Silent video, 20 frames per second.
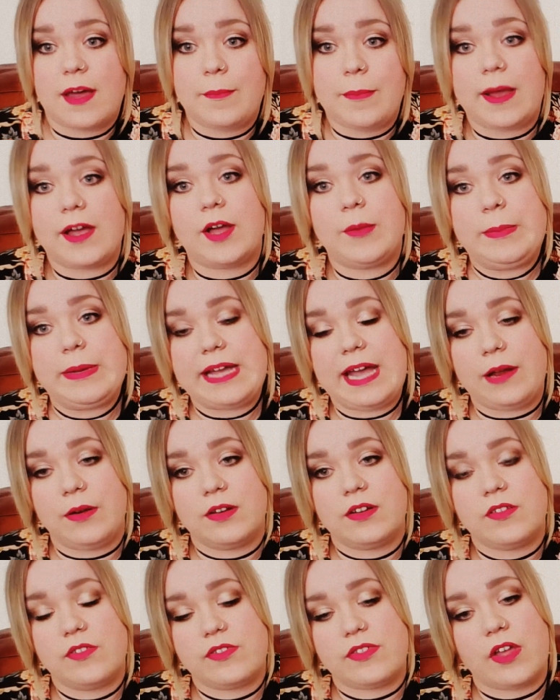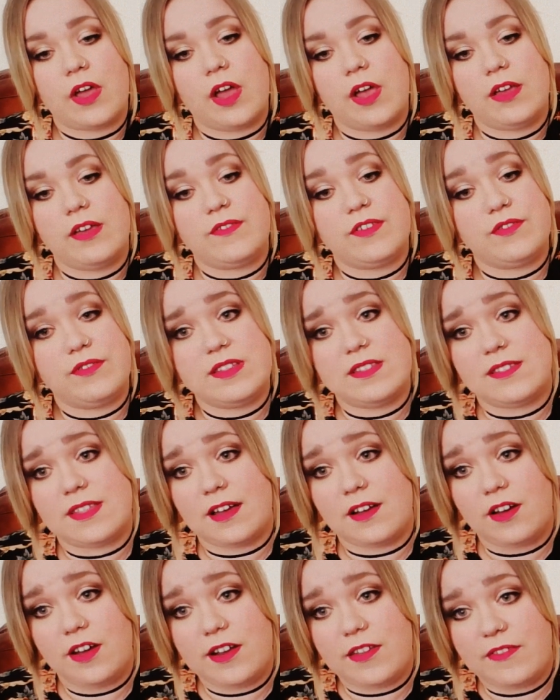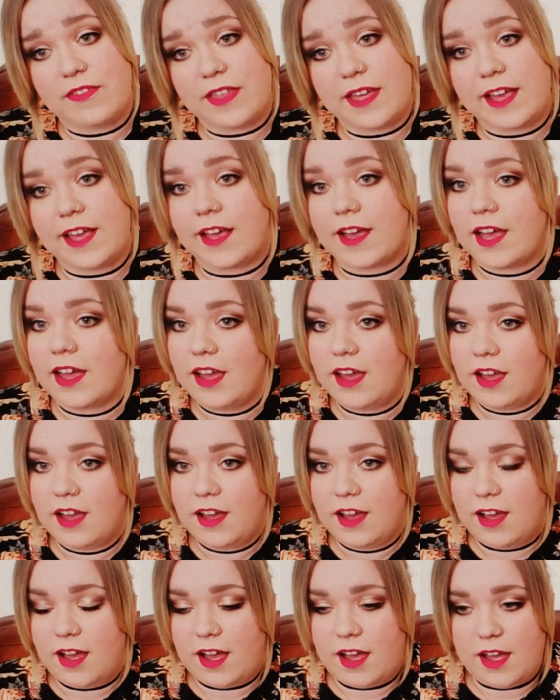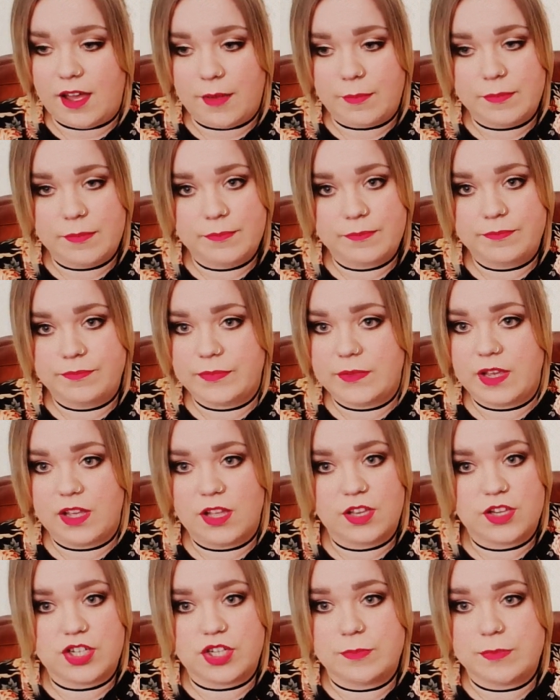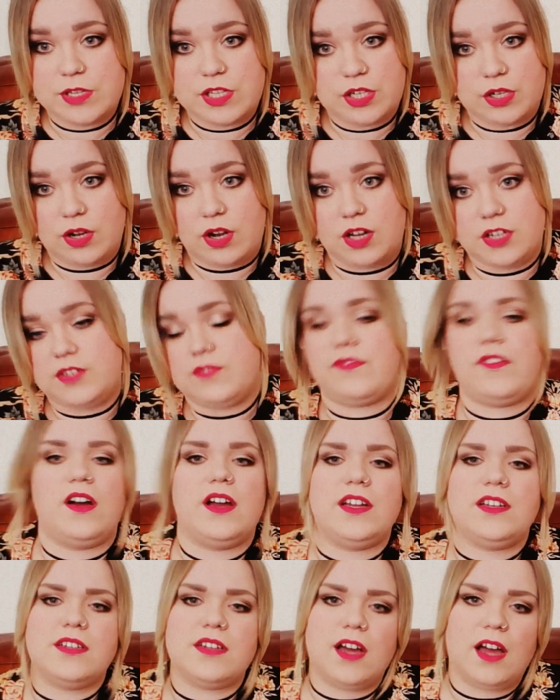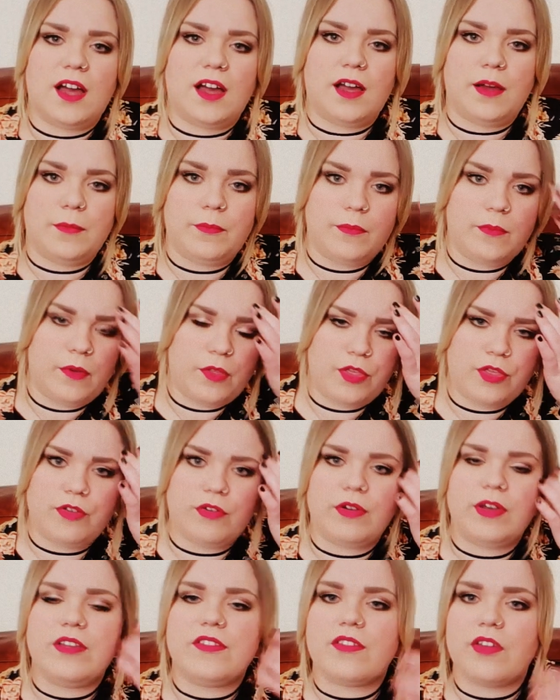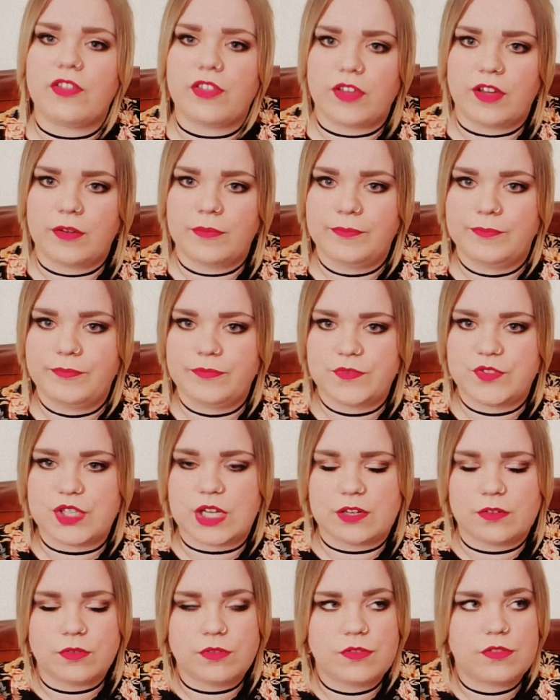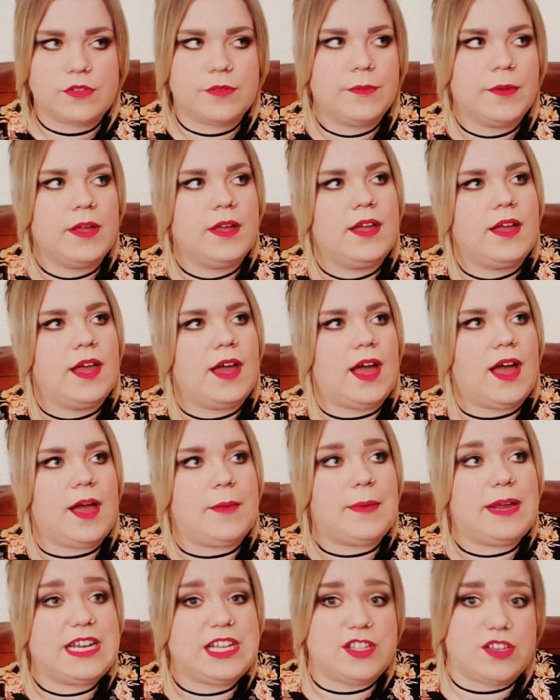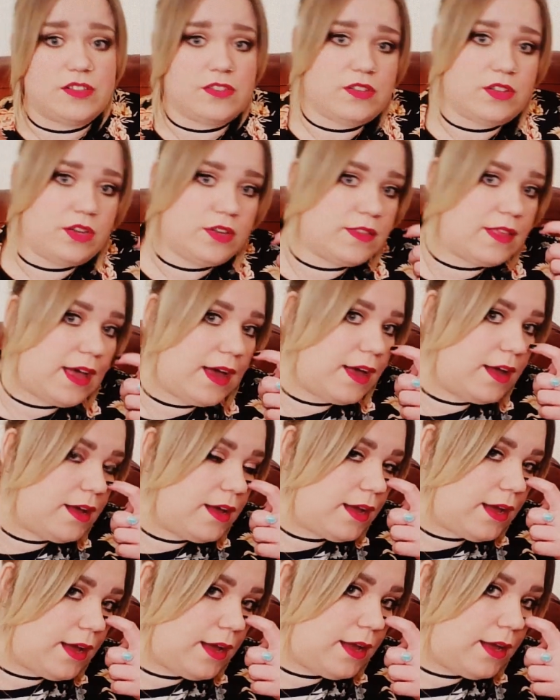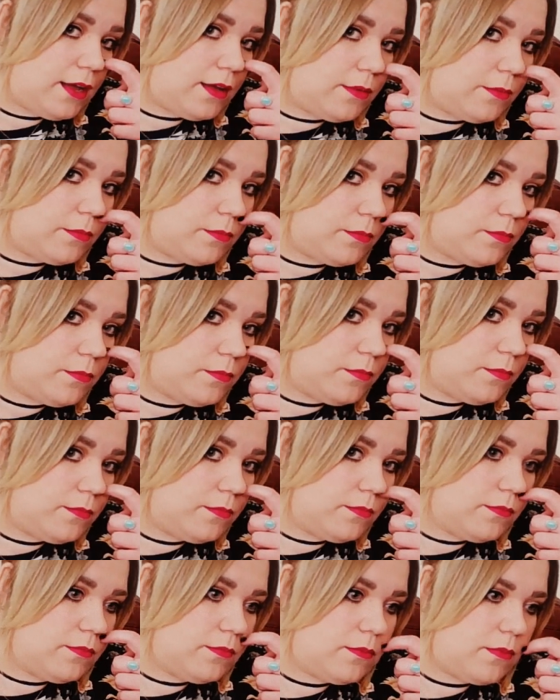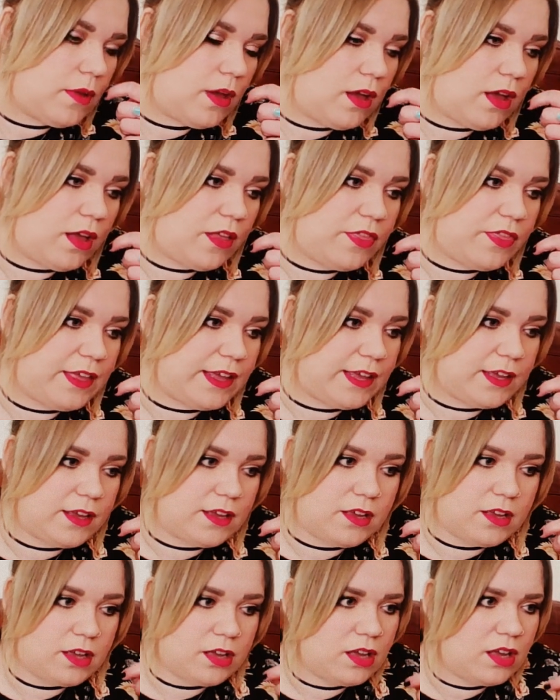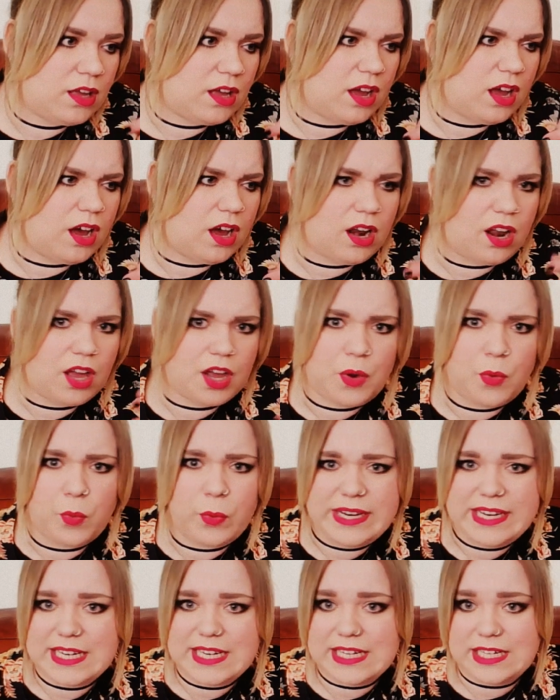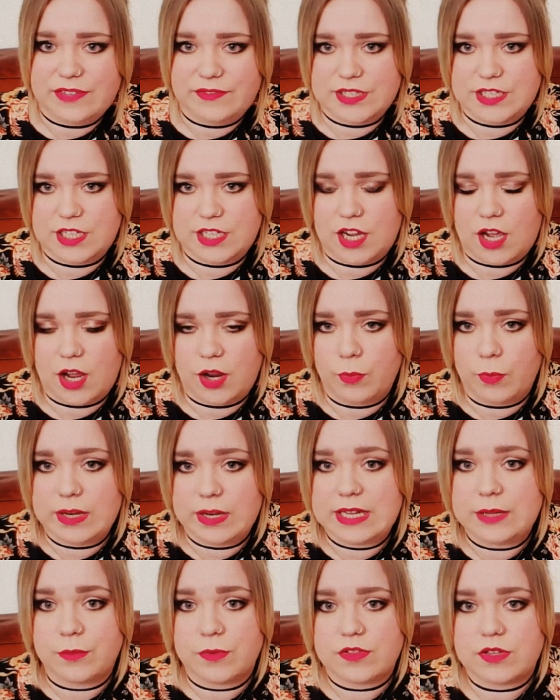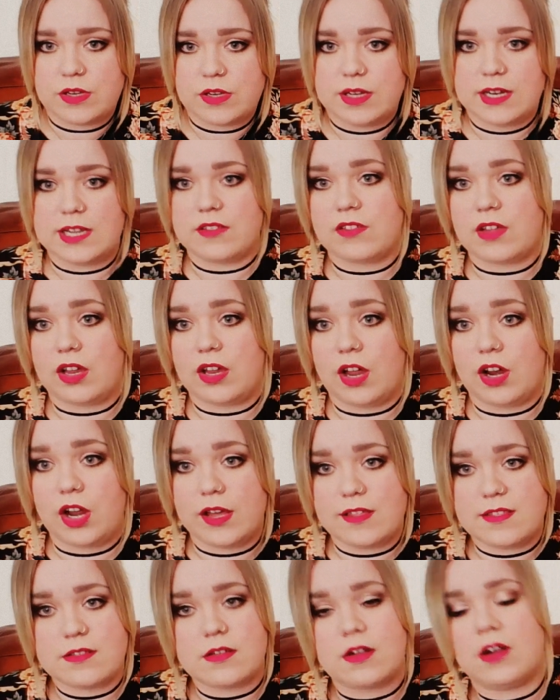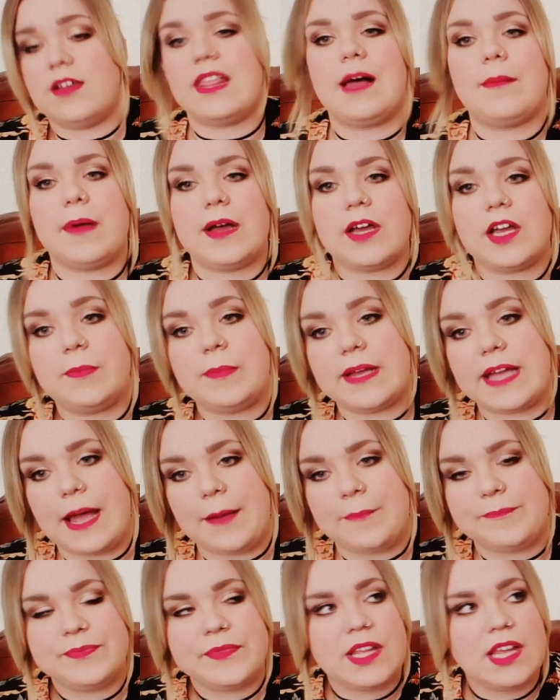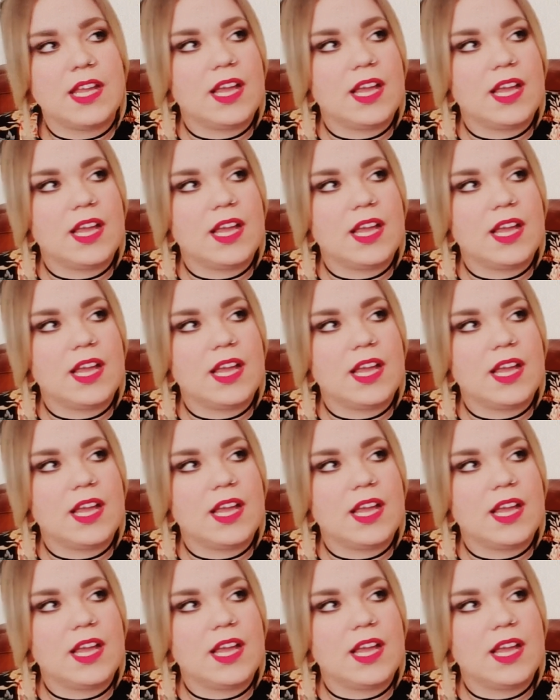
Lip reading: that back up again. So if you're into that kind of thing, it shouldn't be too hard to find through his other channels. And he does do that, I think, like a weekly video when he was doing it. So I know he's starting that back up again.